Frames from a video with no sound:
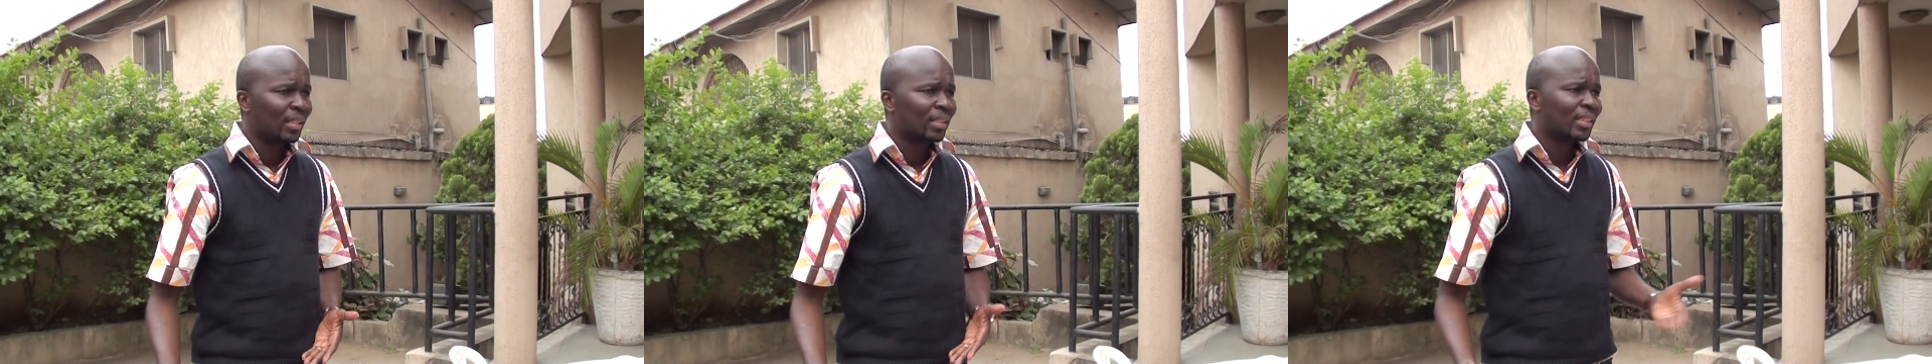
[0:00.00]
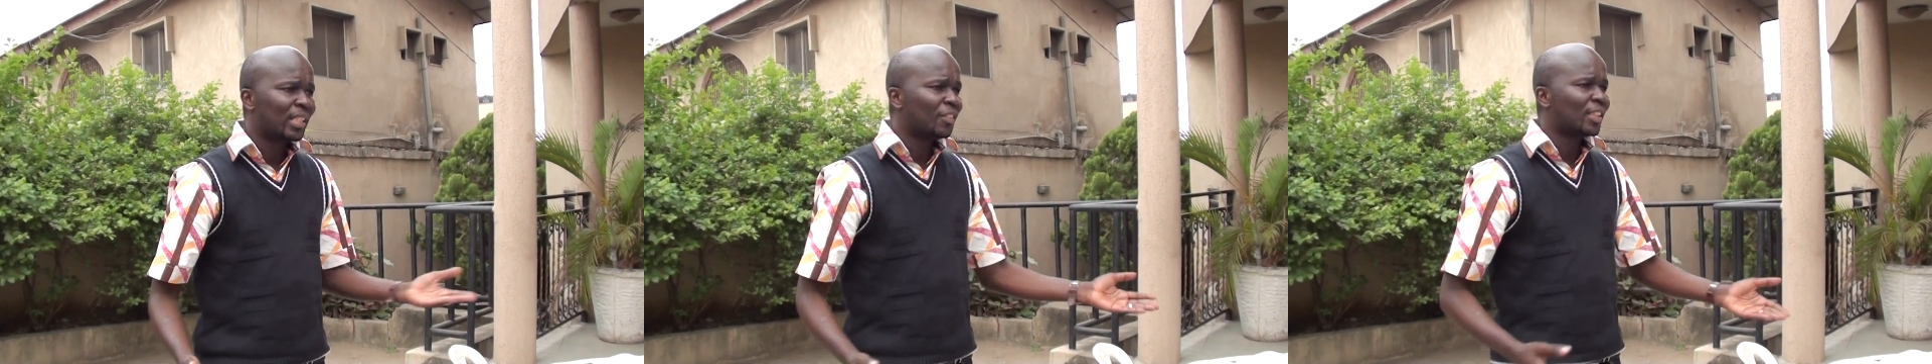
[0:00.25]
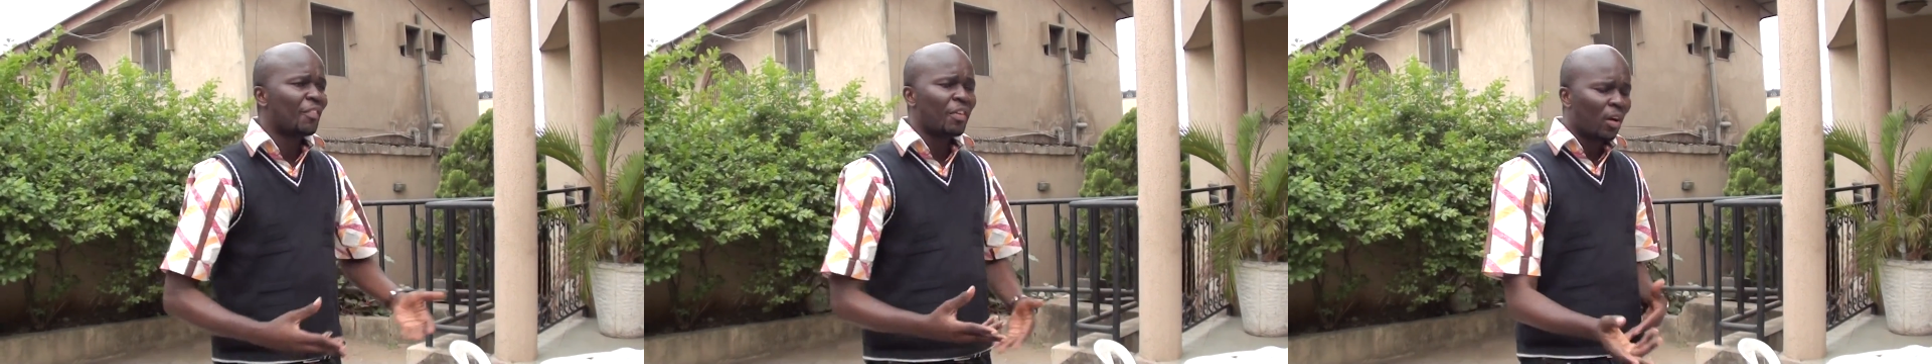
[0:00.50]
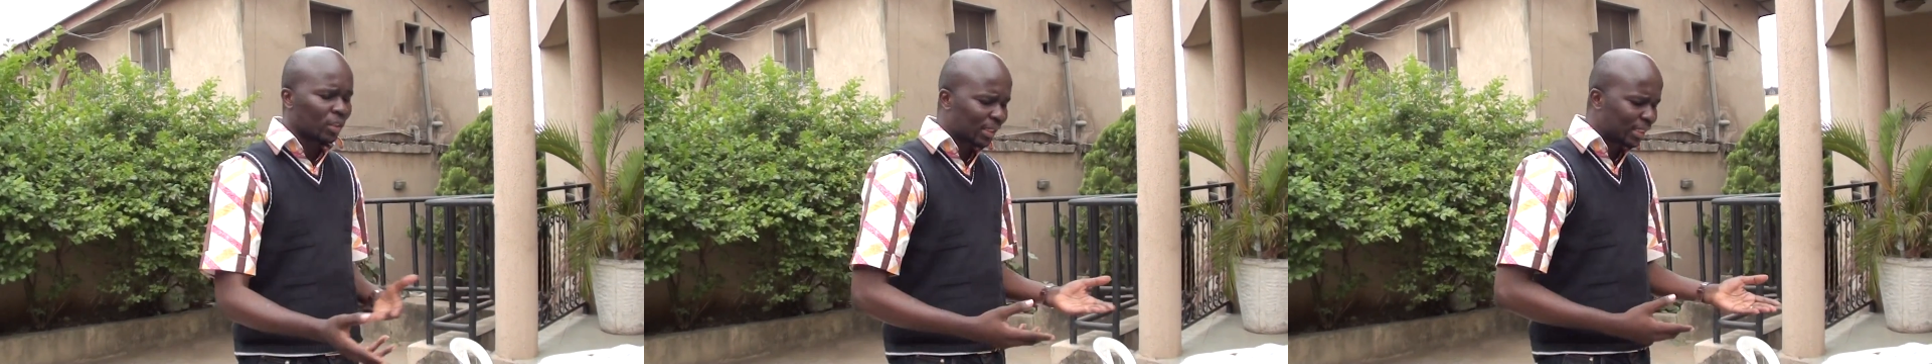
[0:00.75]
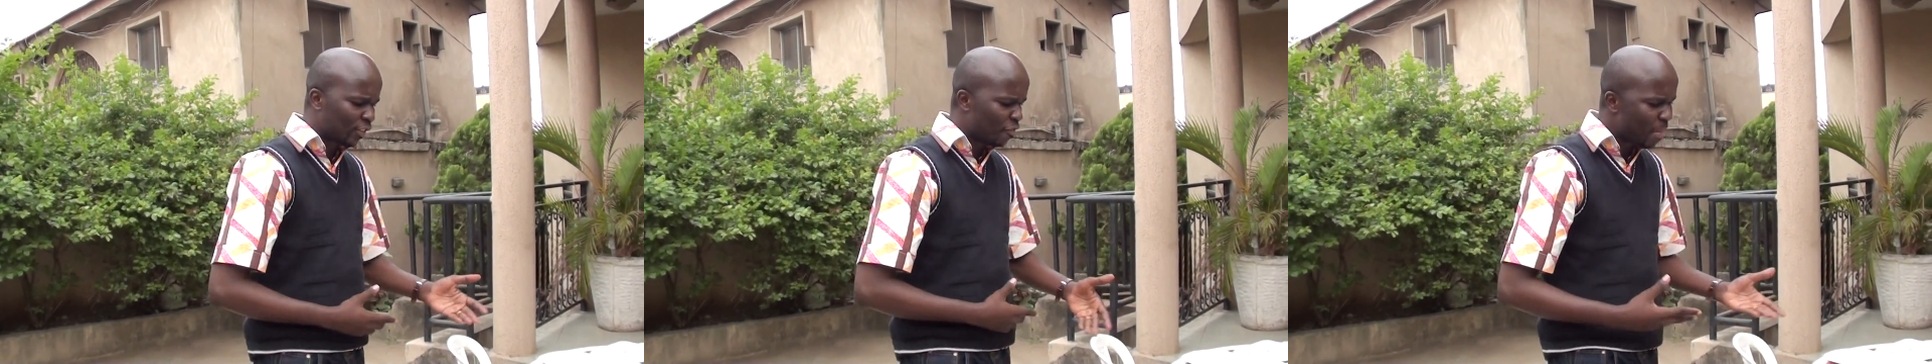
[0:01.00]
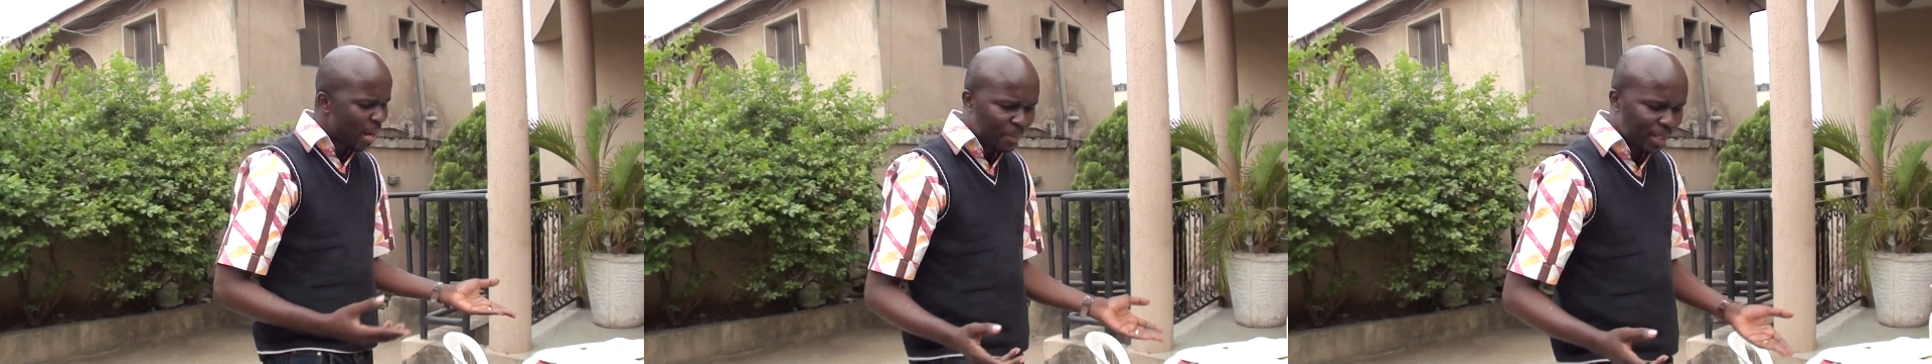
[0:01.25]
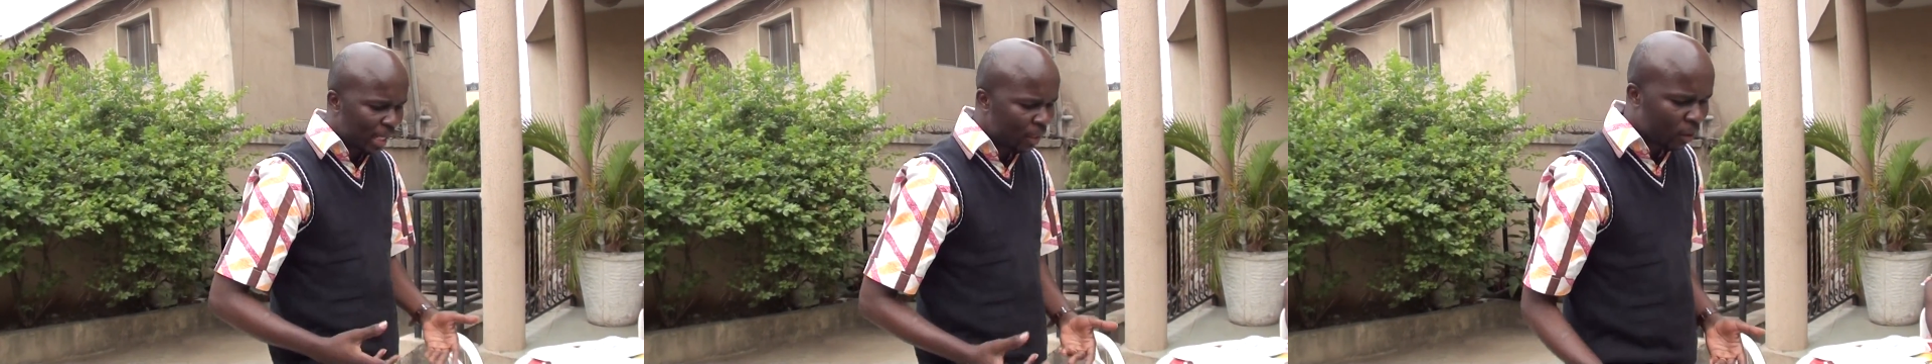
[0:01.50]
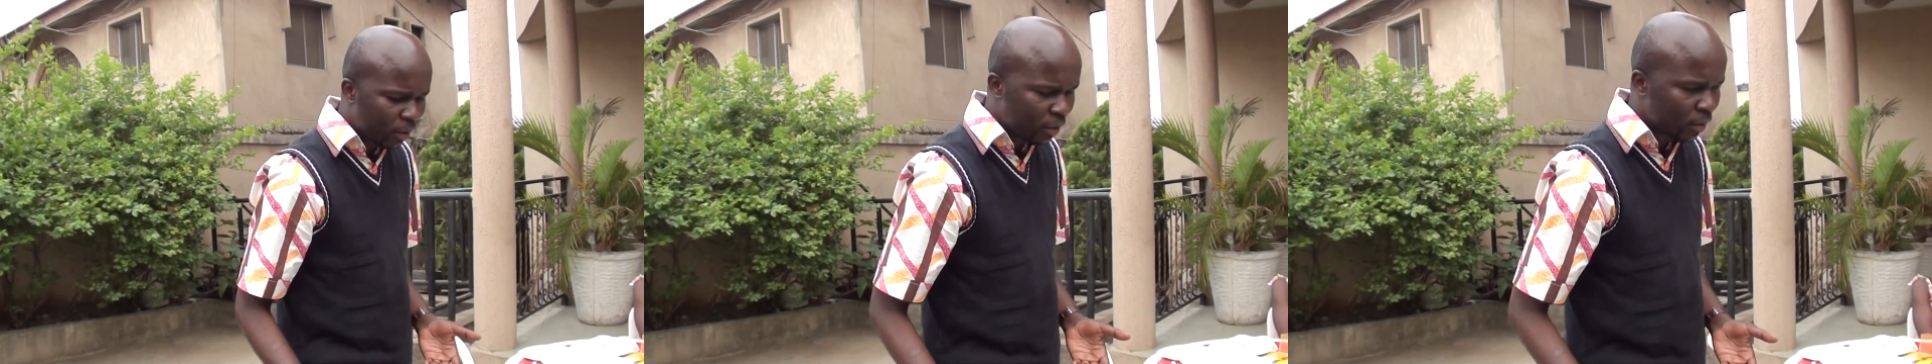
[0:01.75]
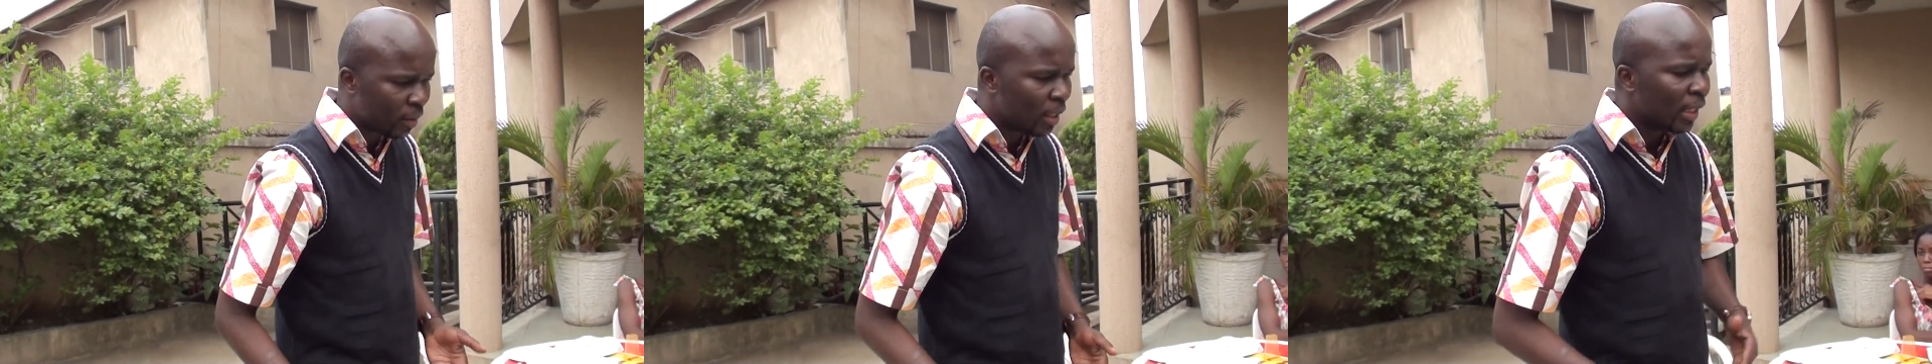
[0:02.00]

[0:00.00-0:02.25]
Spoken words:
Self-serving hustlers of mammon and locker.